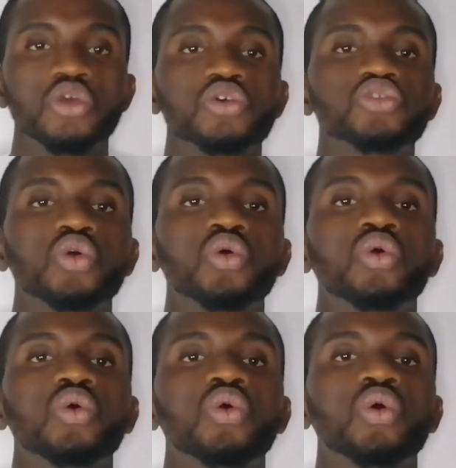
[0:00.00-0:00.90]
So,
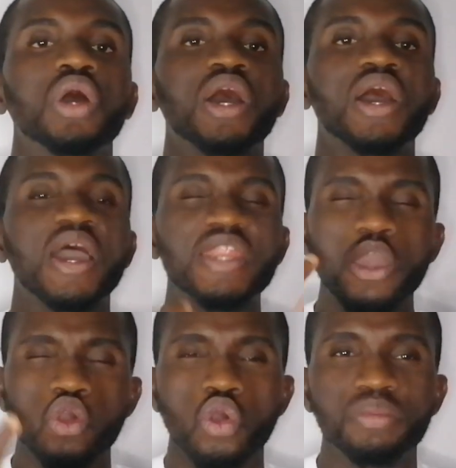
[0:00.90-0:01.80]
uh, and I
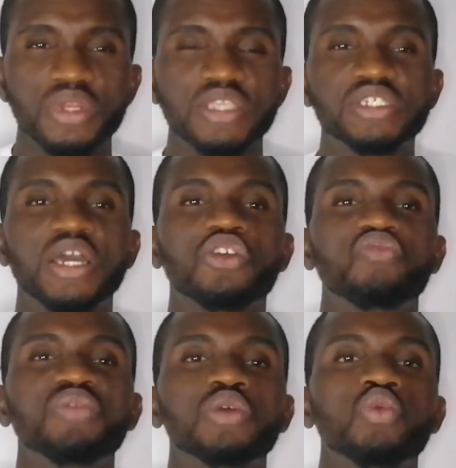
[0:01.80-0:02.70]
hope Nigeria
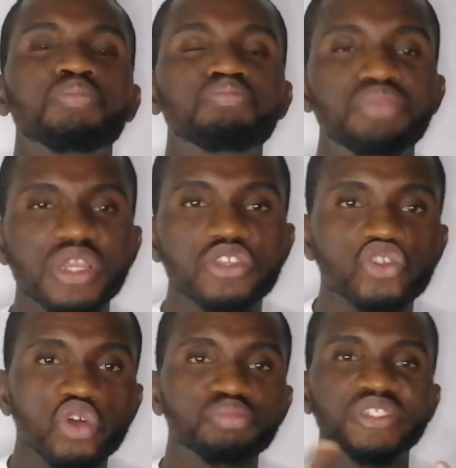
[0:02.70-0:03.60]
government will bring
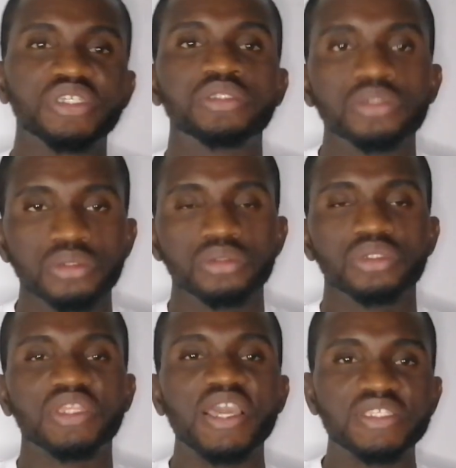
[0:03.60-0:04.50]
something
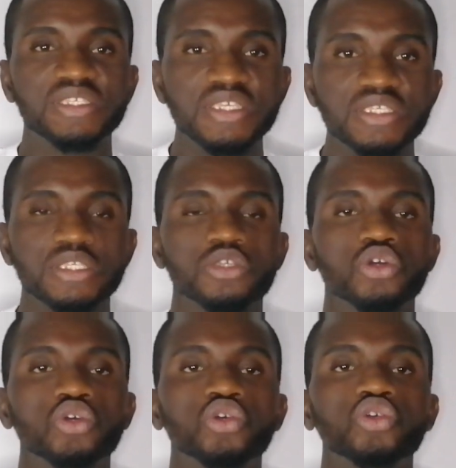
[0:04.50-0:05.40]
like this
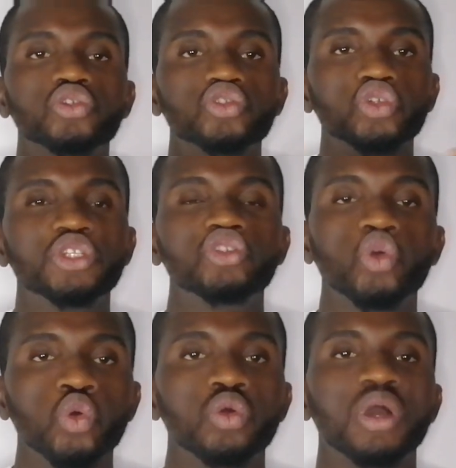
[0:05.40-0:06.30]
to the
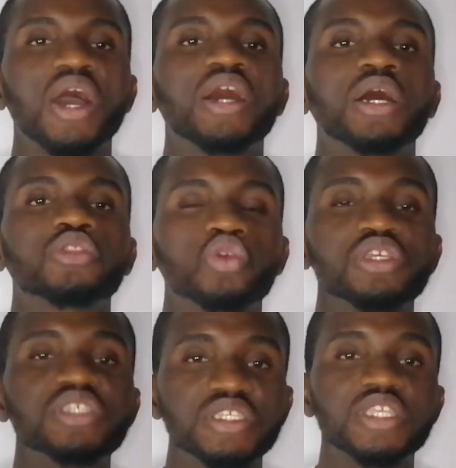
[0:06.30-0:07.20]
know uh, to the
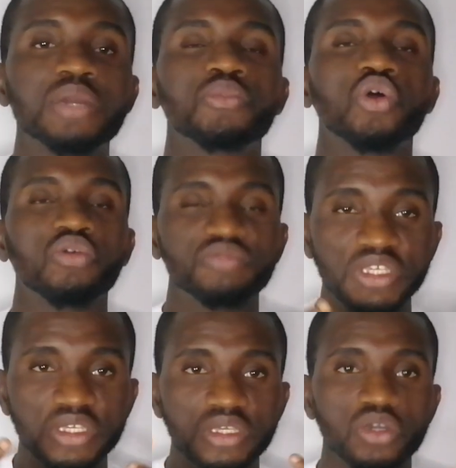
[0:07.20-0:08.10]
system of
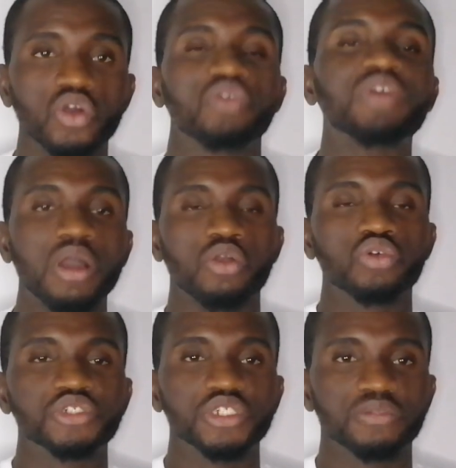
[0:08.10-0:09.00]
the of our
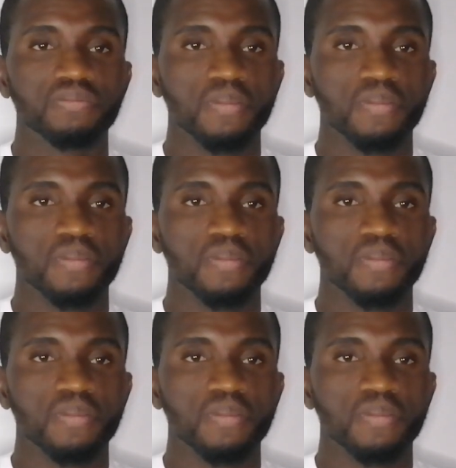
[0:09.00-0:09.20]
country